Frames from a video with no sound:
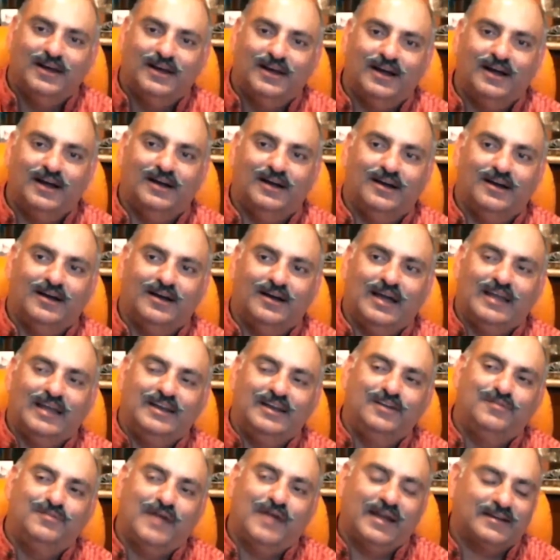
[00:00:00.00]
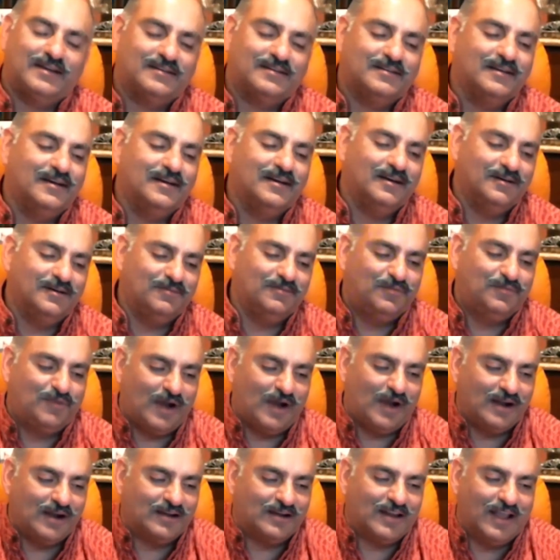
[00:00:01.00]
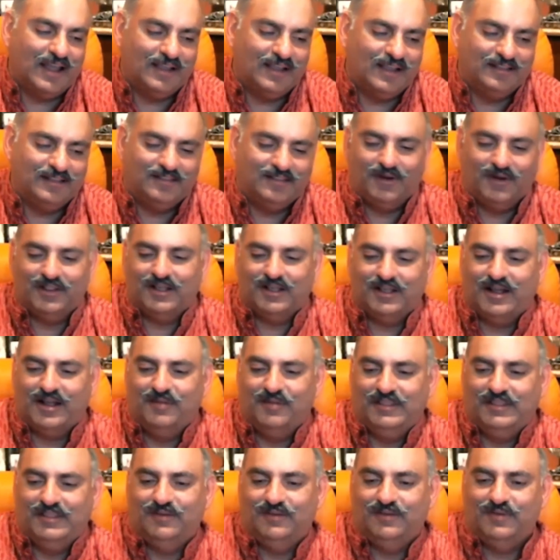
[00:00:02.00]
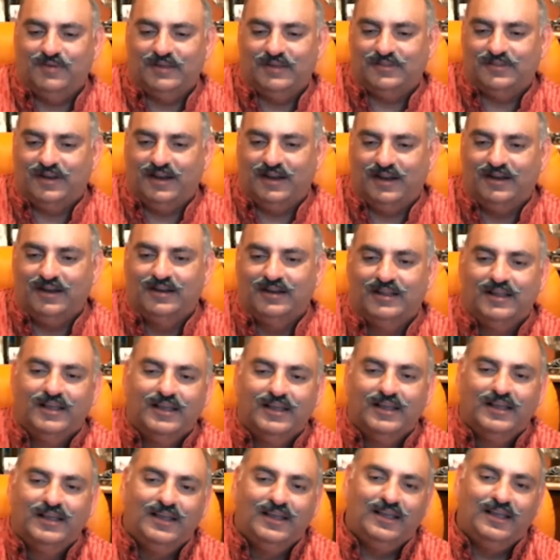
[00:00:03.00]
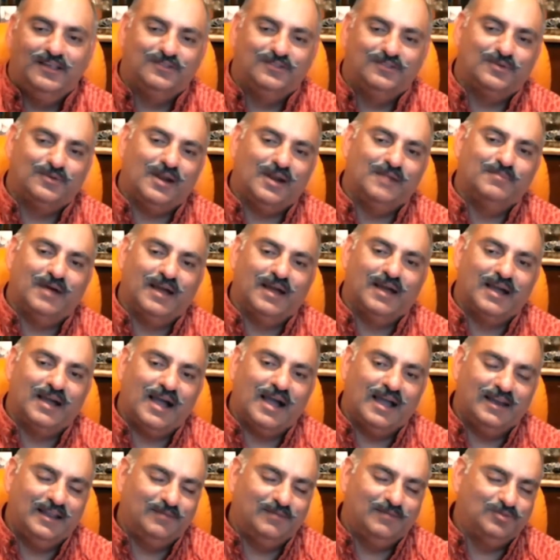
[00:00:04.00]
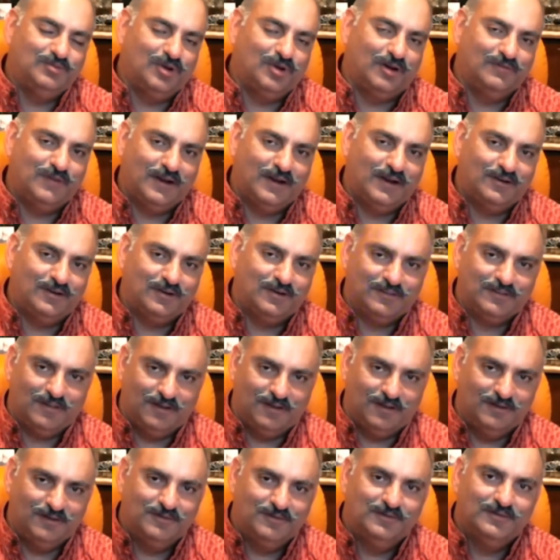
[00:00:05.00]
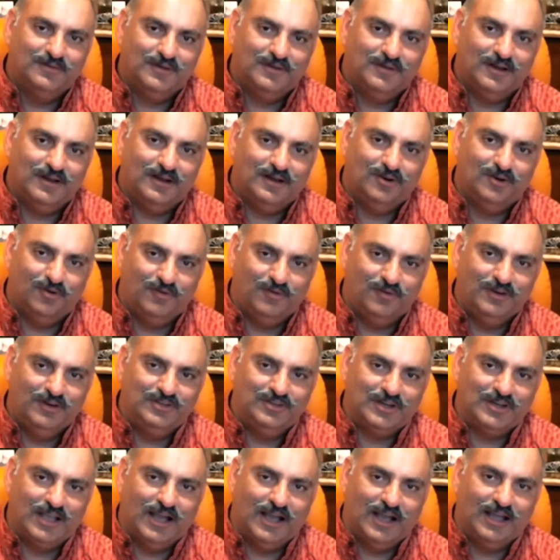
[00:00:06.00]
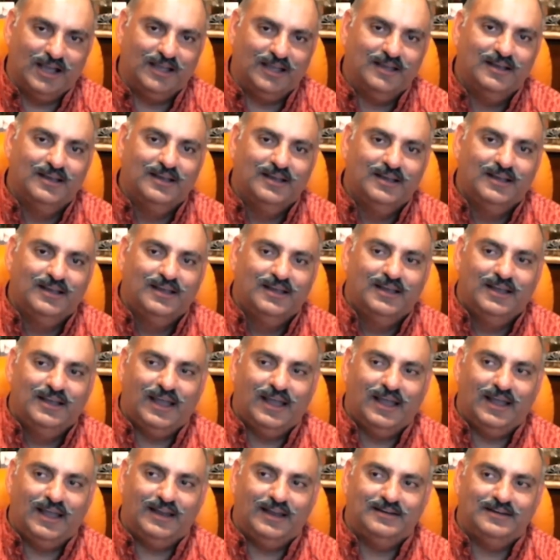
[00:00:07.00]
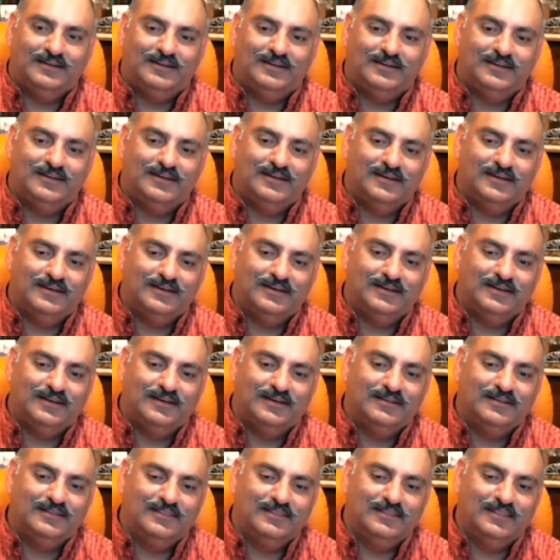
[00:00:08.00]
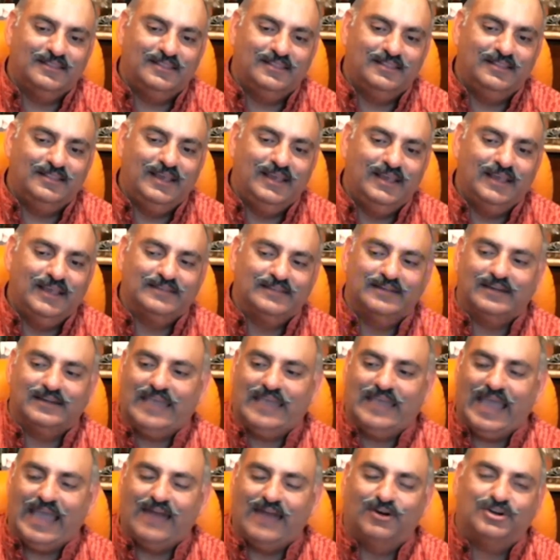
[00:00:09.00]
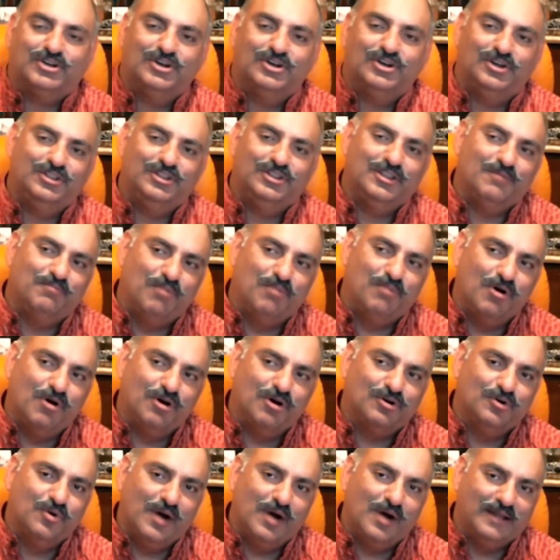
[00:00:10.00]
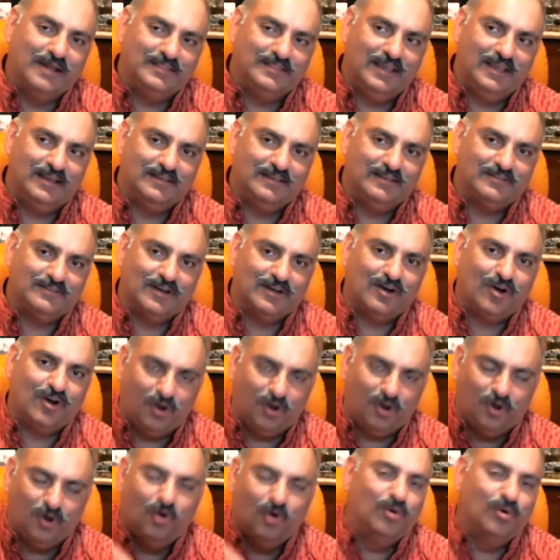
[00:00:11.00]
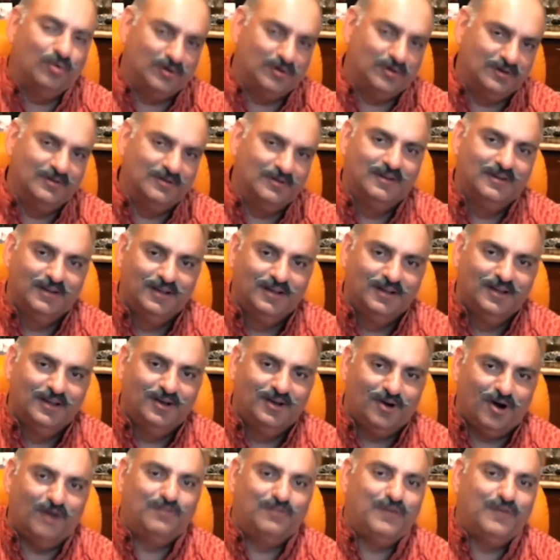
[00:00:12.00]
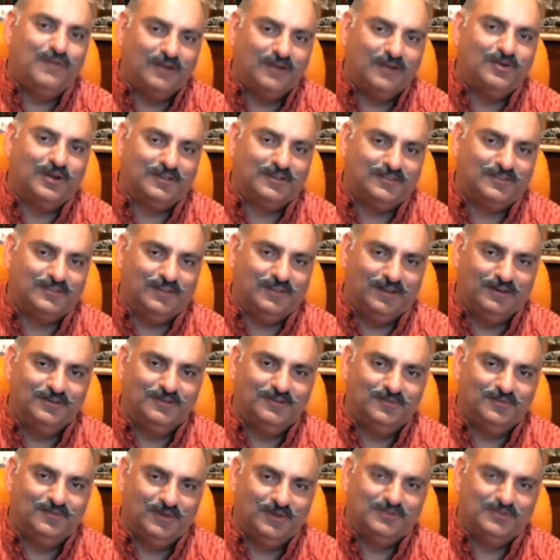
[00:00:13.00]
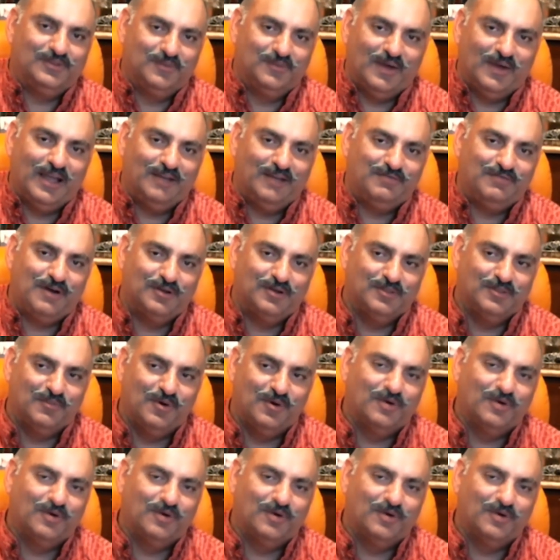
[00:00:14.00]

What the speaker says: And in fact, Frontline, one of the companies I invested in, is run by a guy named John Fredrickson, a Norwegian guy. And he has a character in the book who I think is a clone of Fredrickson, which is why I found the